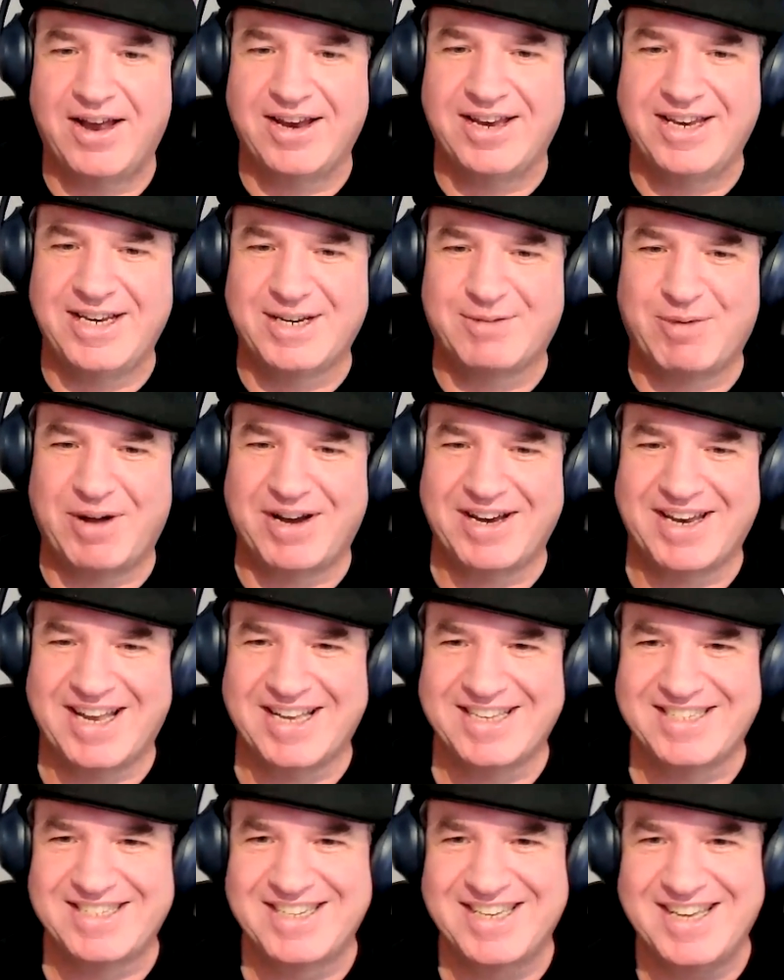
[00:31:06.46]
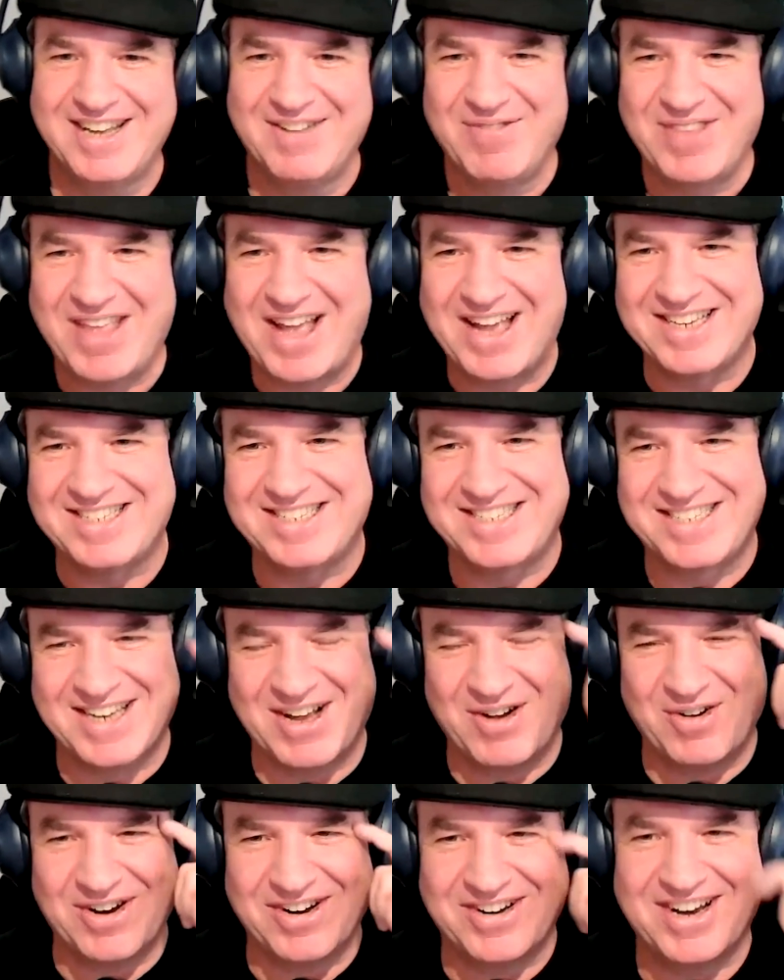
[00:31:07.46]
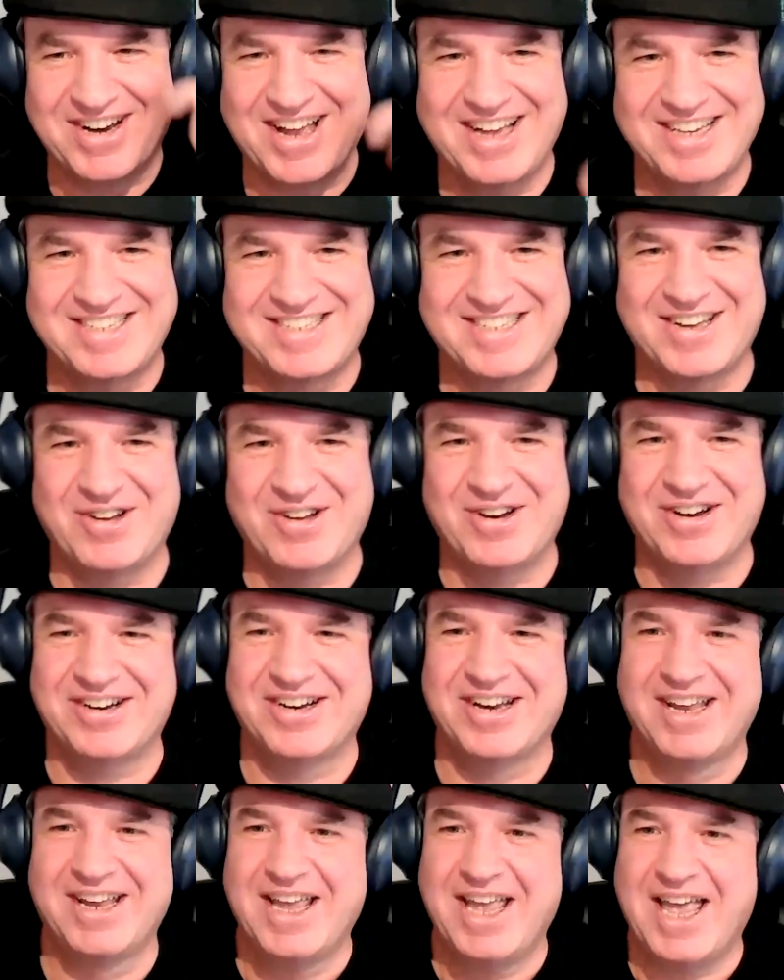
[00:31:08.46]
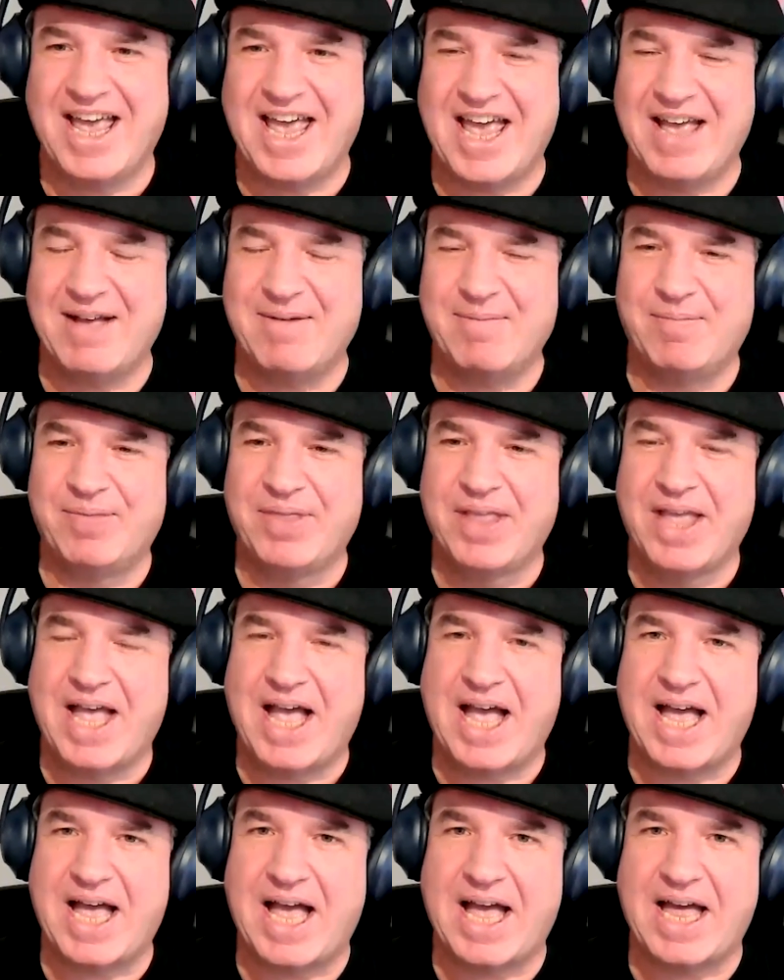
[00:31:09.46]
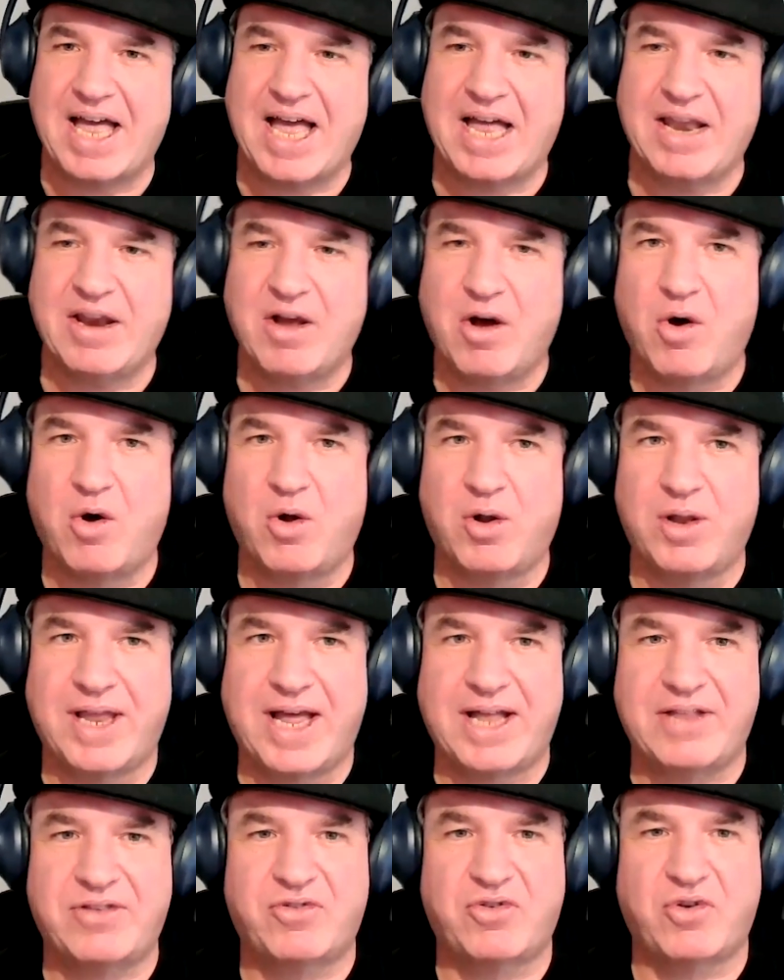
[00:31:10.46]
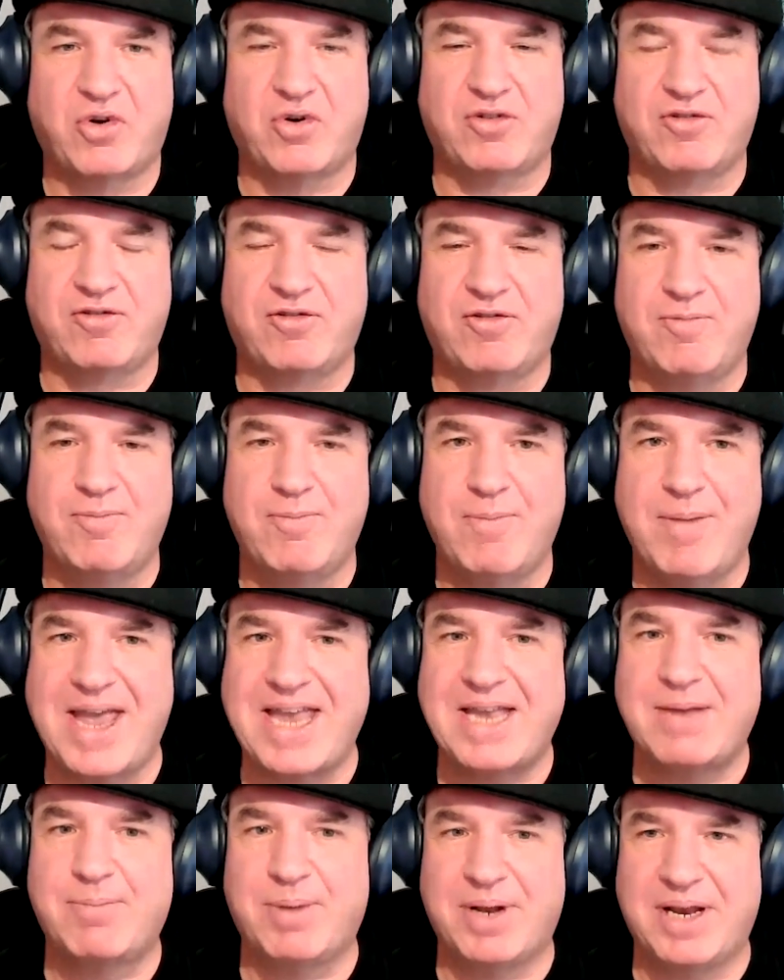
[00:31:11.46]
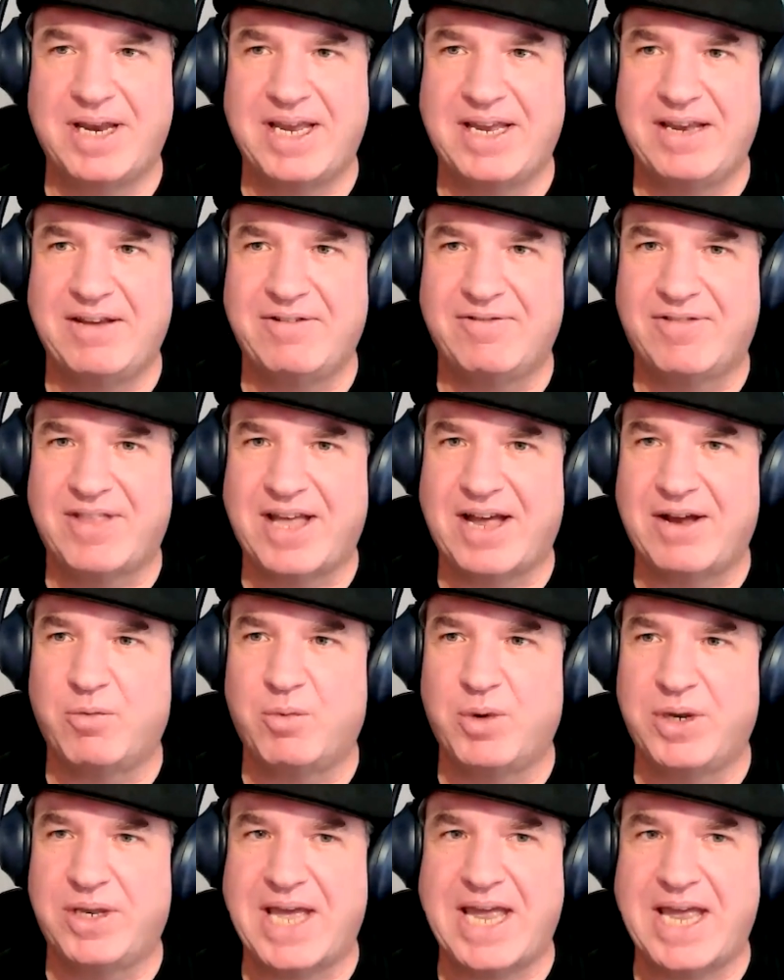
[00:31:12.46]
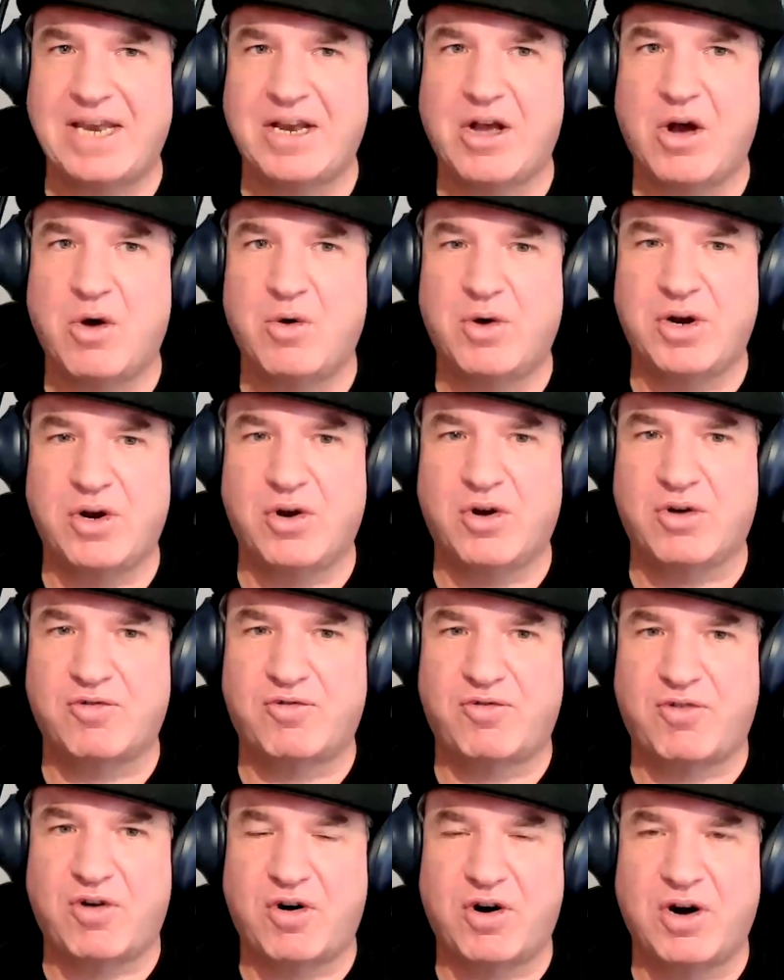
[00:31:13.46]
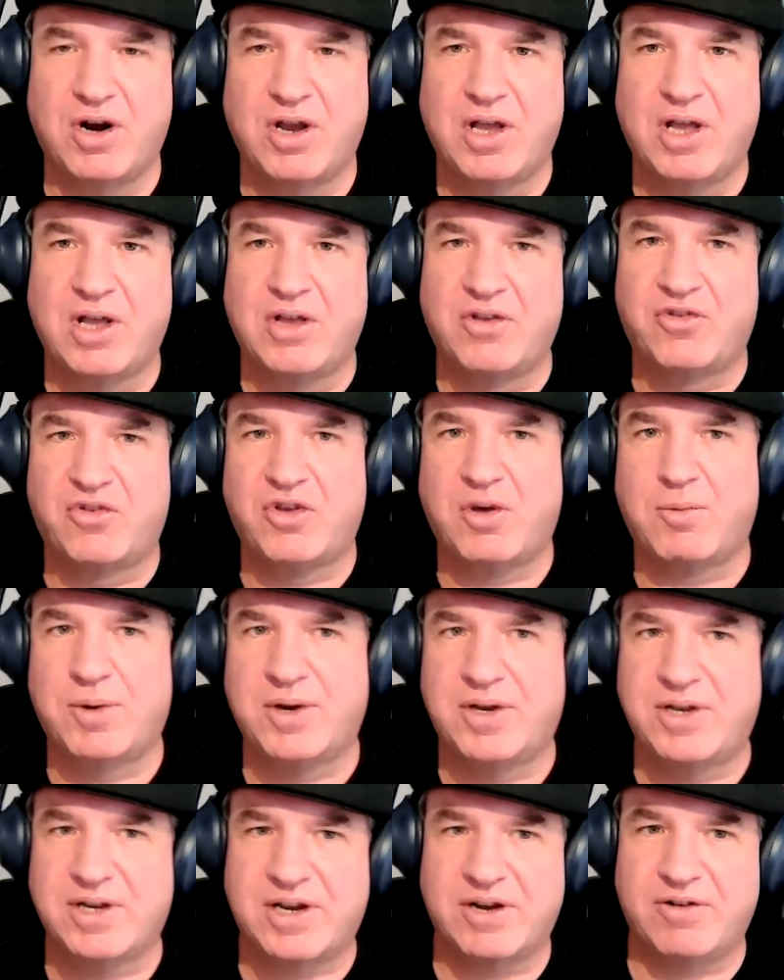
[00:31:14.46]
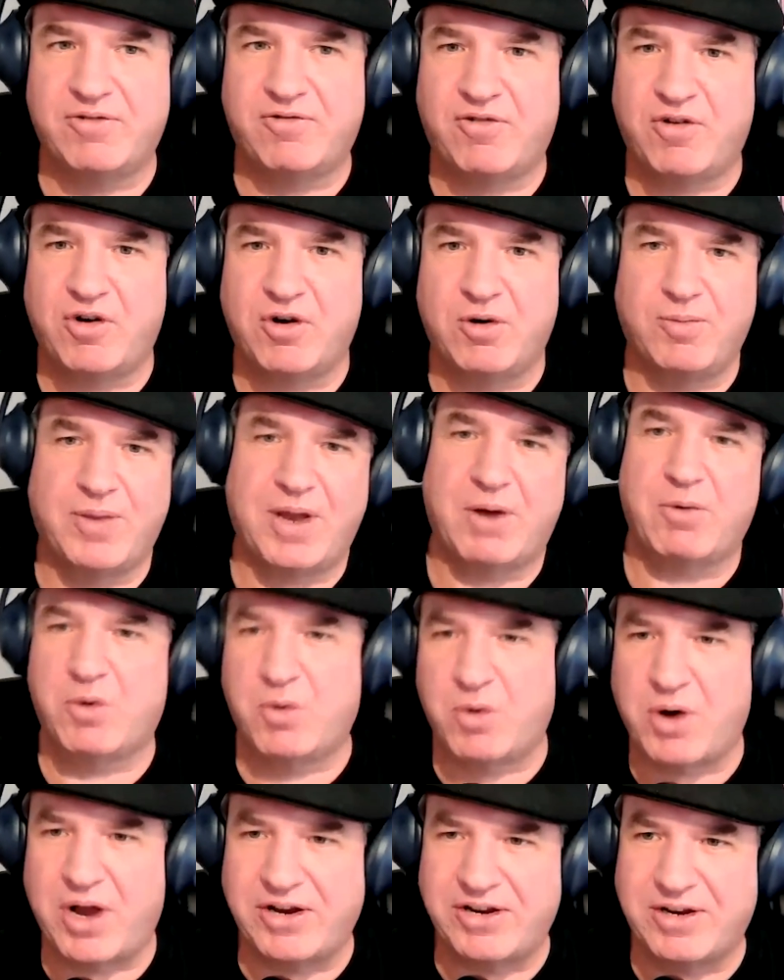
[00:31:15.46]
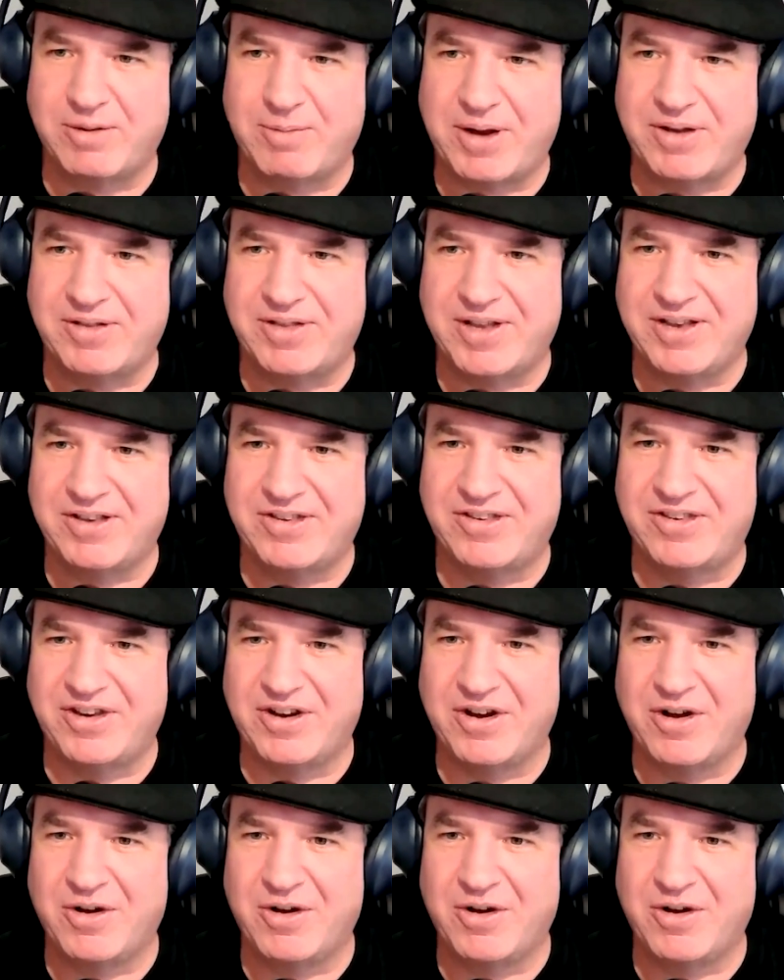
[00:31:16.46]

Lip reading: Each podcast. I stole it. And all that sort of make believe that we then go and look for someone to confirm that we're right about this,